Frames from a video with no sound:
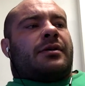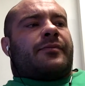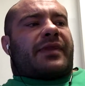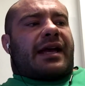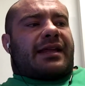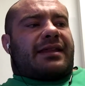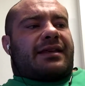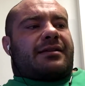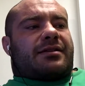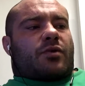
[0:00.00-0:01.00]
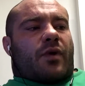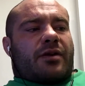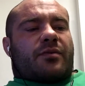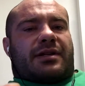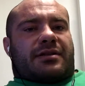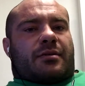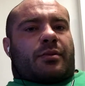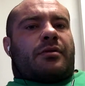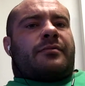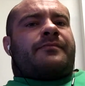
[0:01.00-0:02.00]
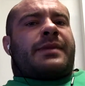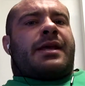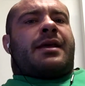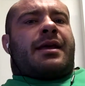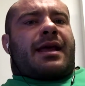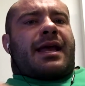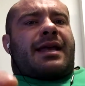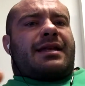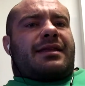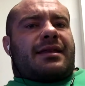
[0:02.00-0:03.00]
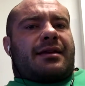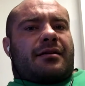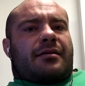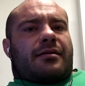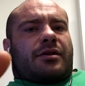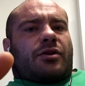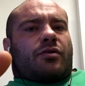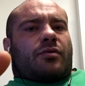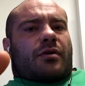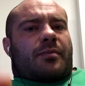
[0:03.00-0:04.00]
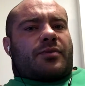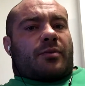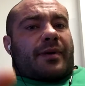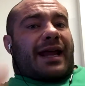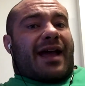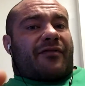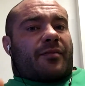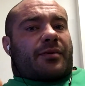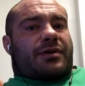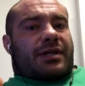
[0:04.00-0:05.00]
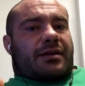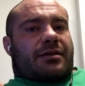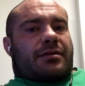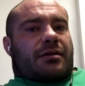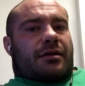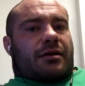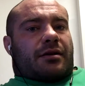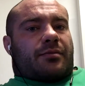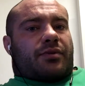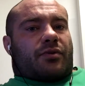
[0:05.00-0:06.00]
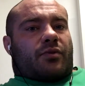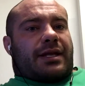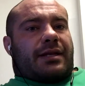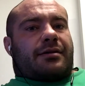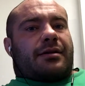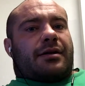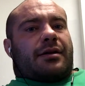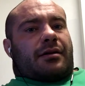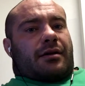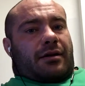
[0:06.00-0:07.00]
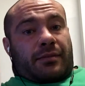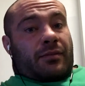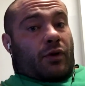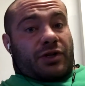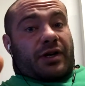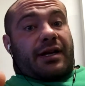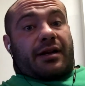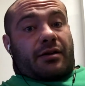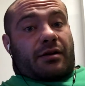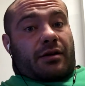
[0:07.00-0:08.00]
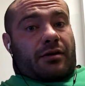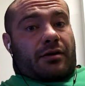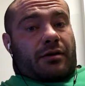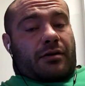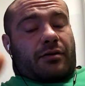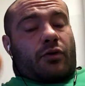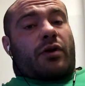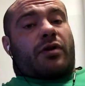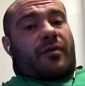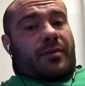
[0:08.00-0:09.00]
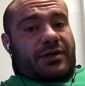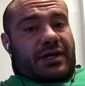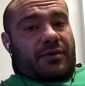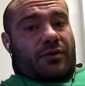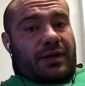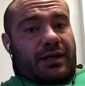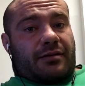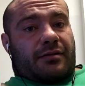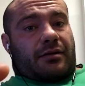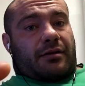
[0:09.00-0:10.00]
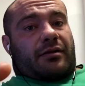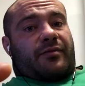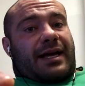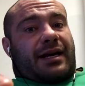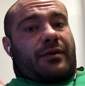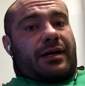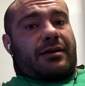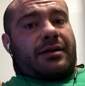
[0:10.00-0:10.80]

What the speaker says: I think is quite reasonable. Anything up to about 0.5% per week, a 0.25% per week of body weight